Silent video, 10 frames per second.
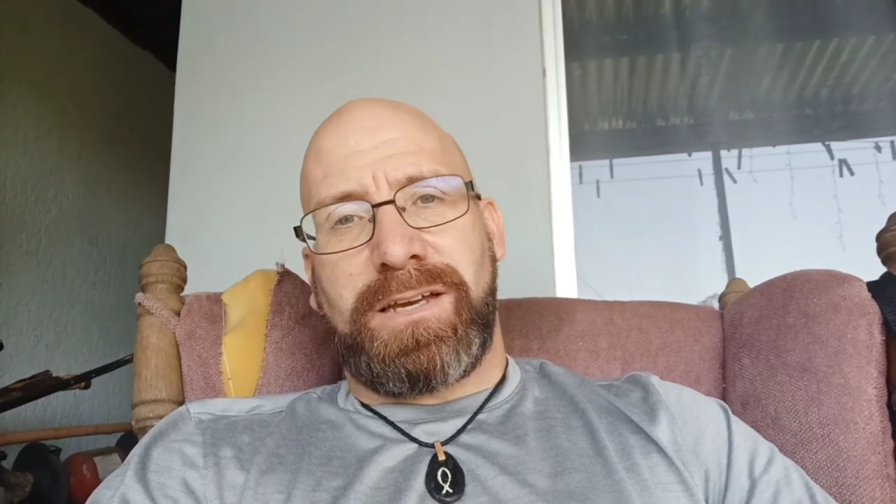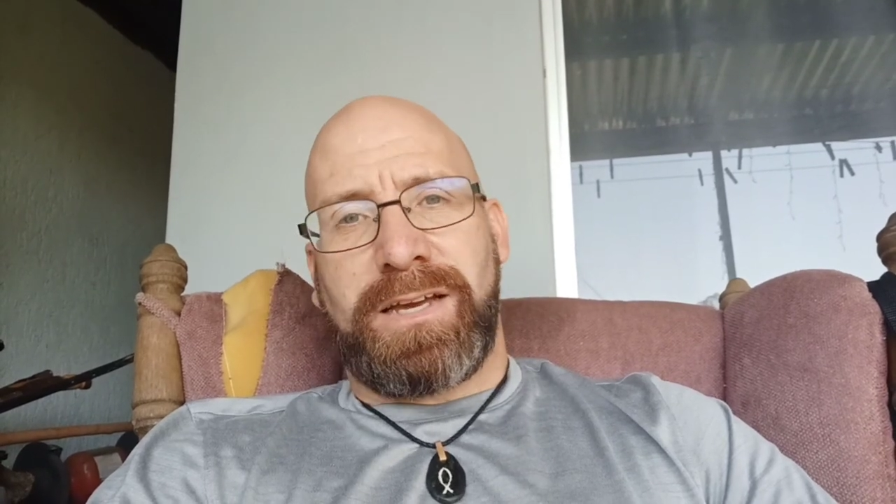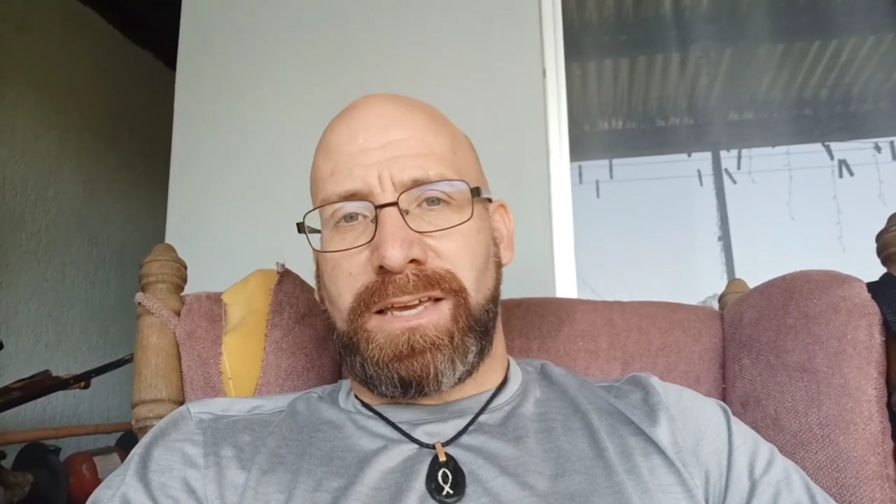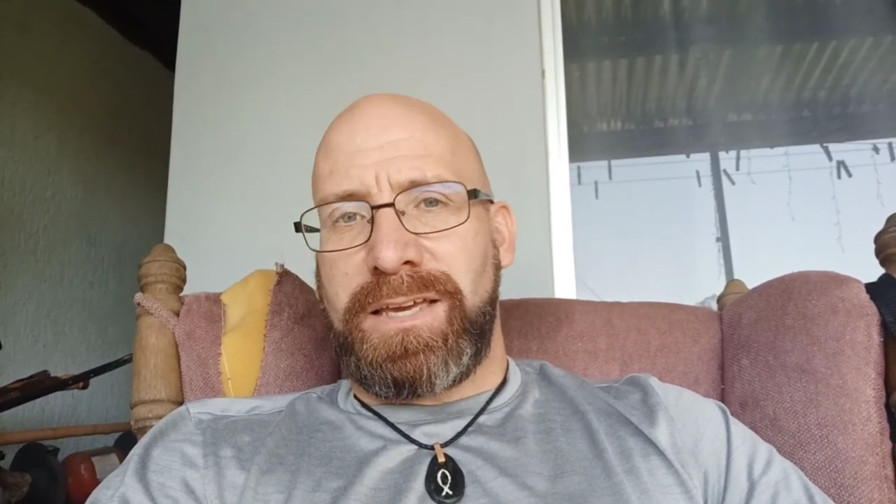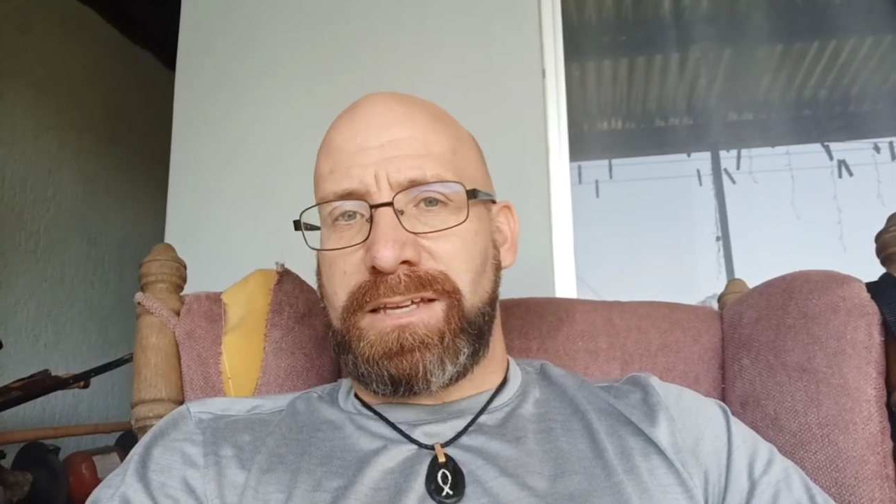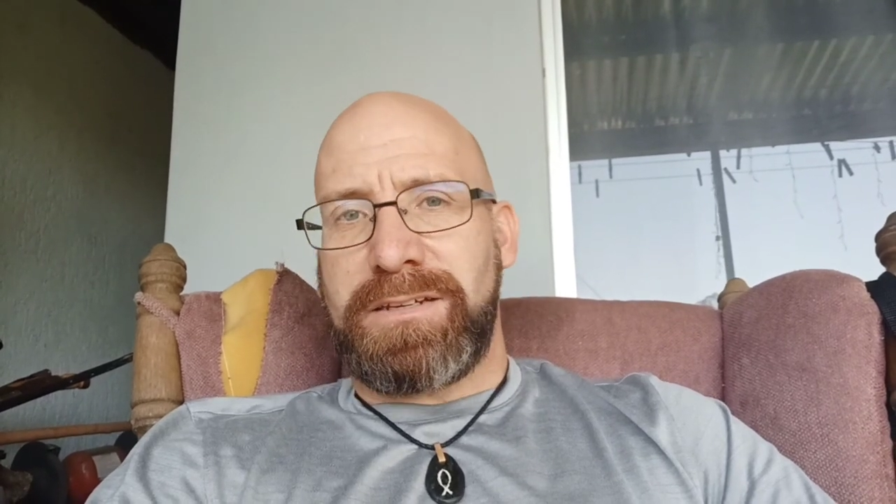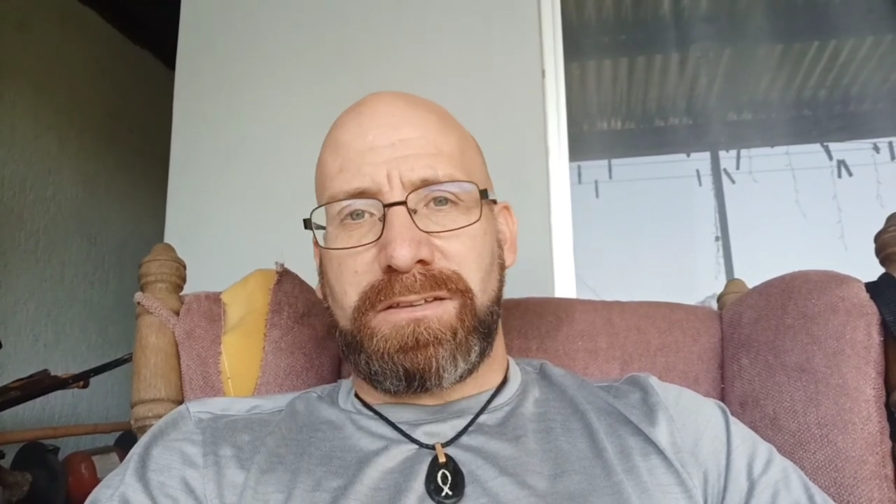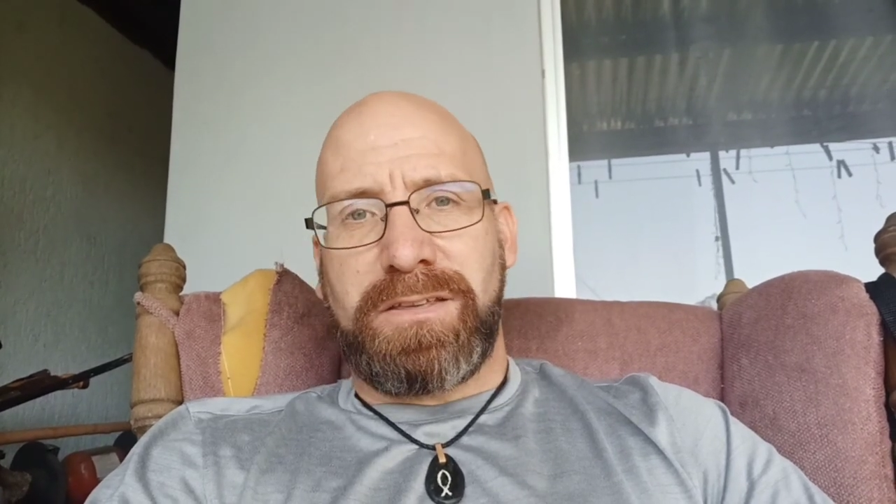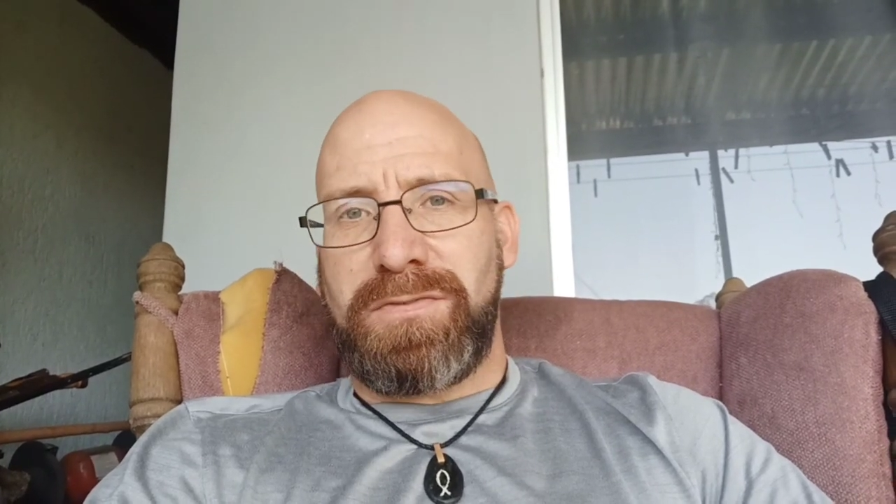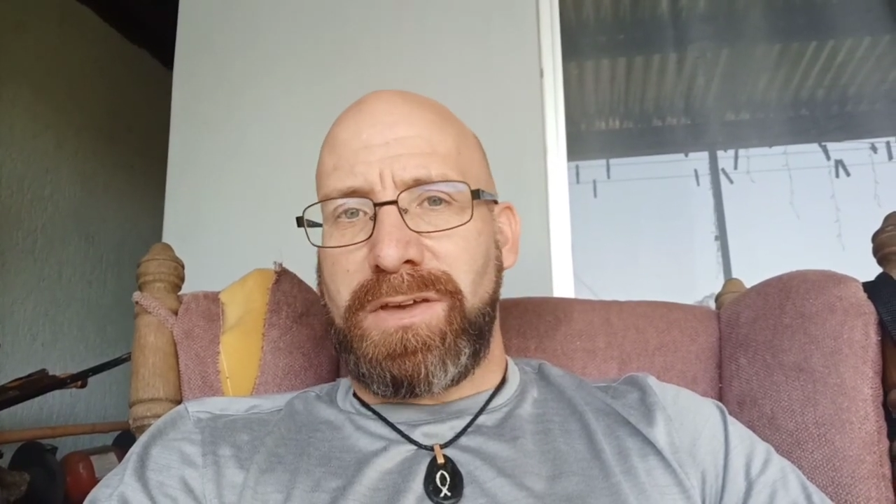Again,
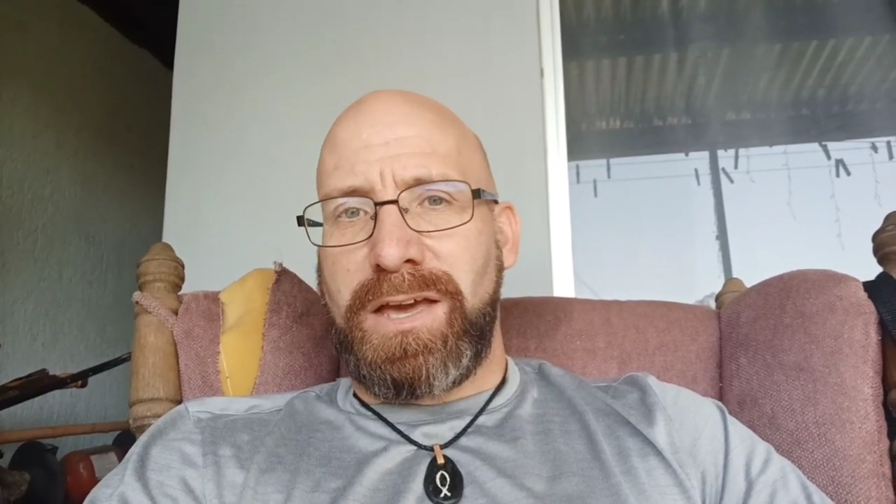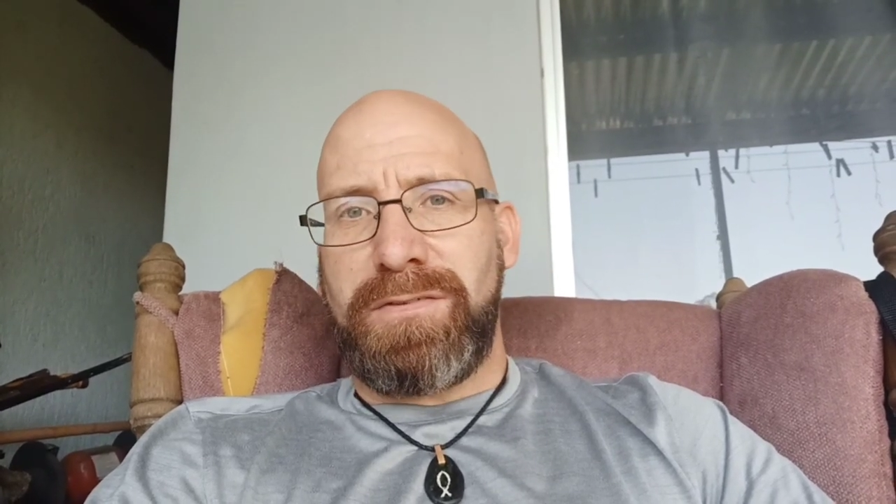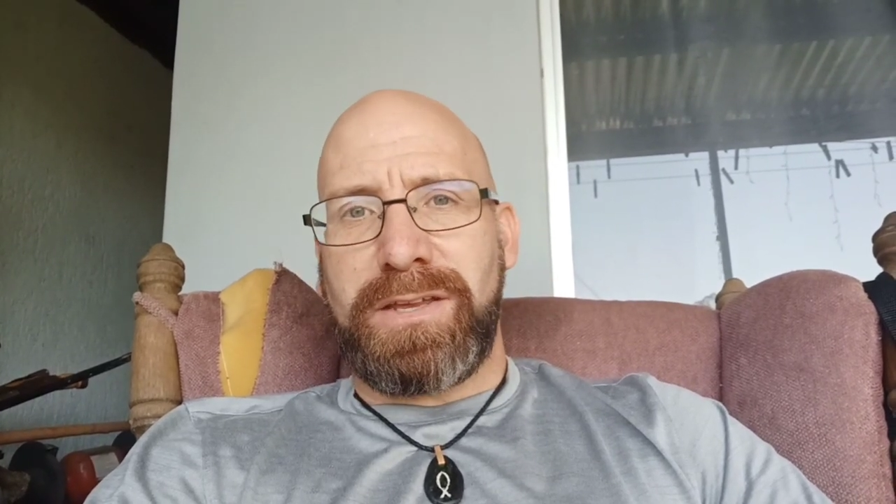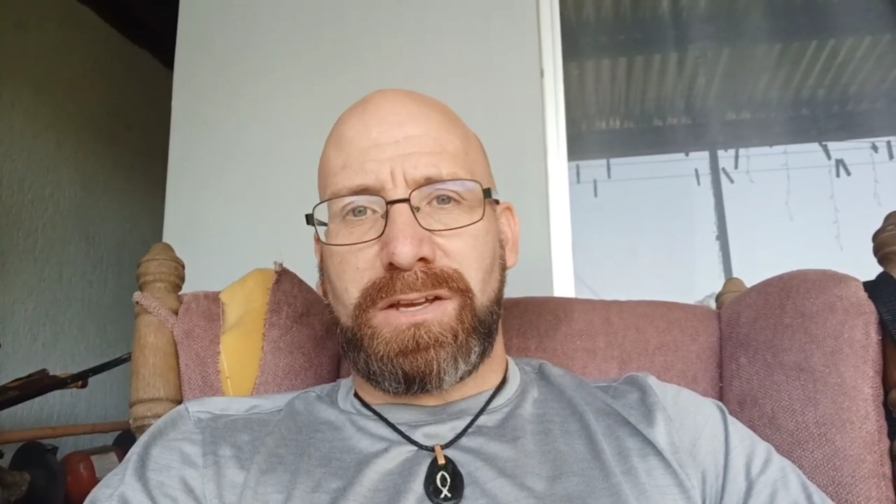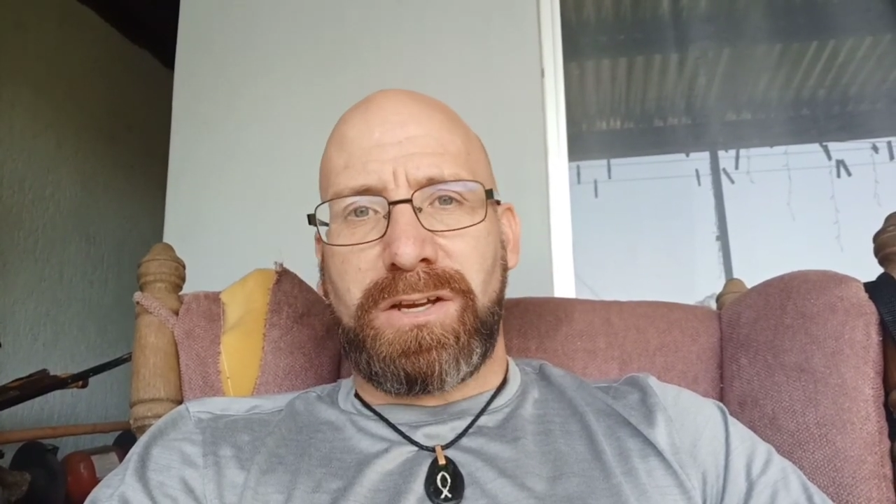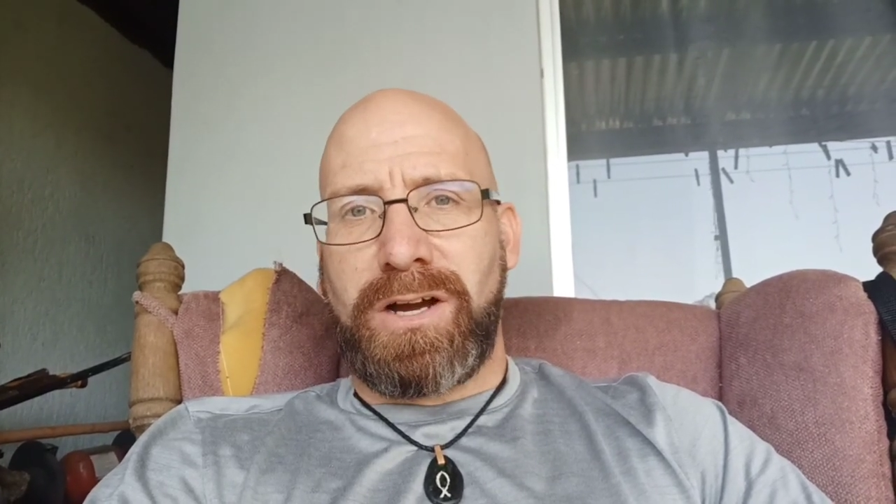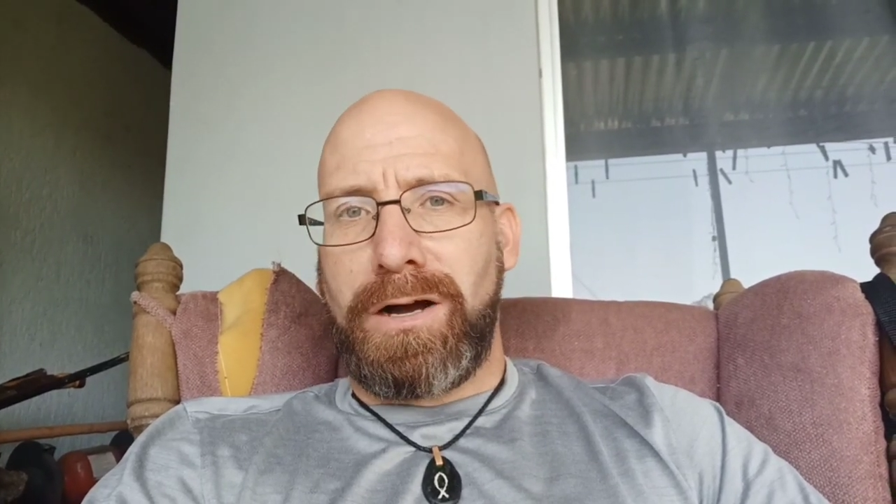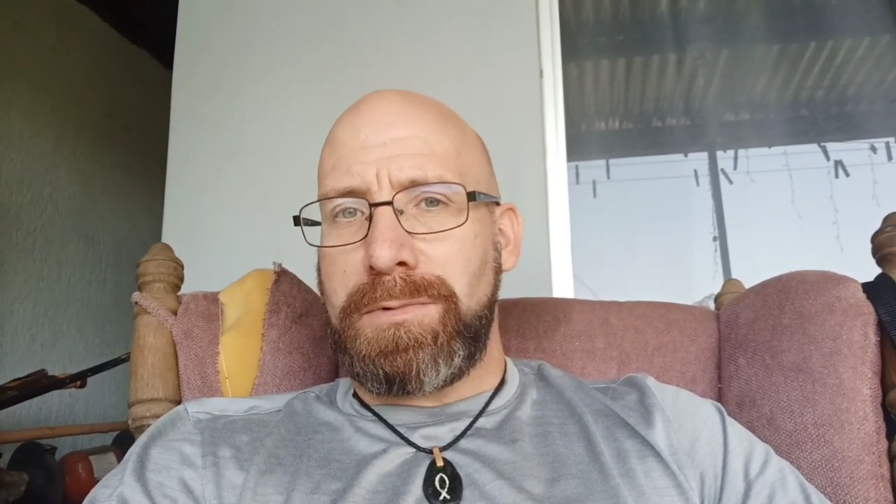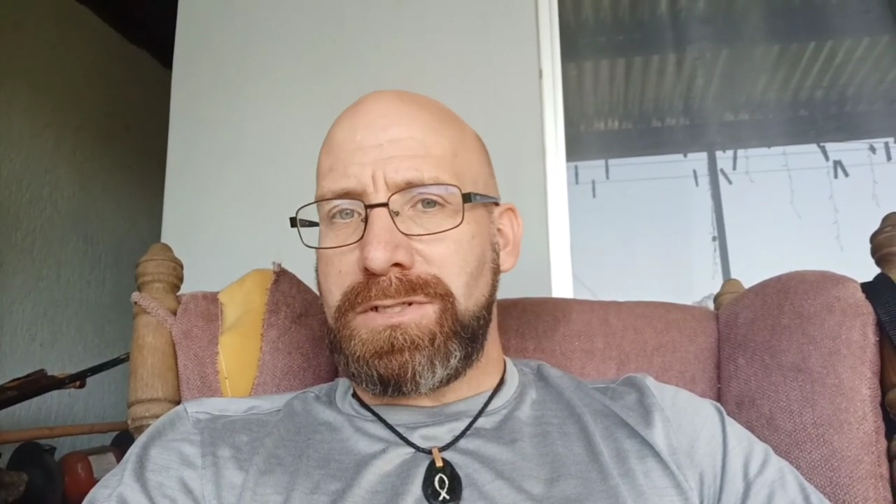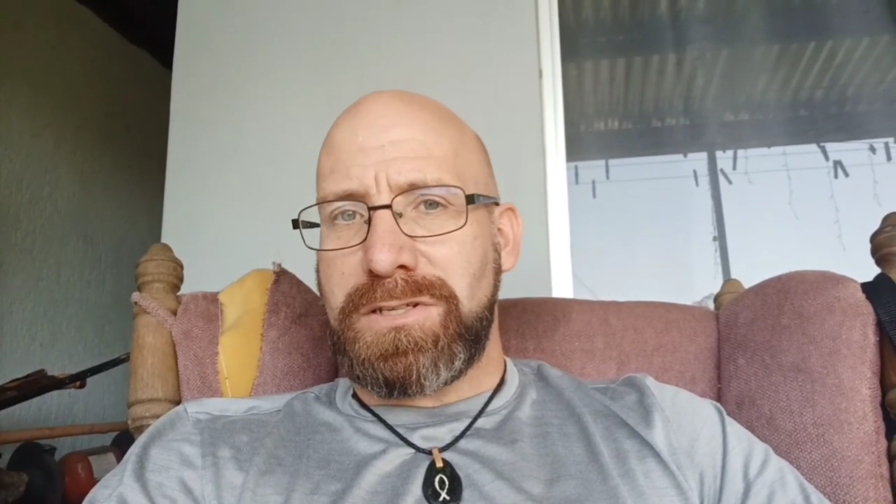if you have any comments,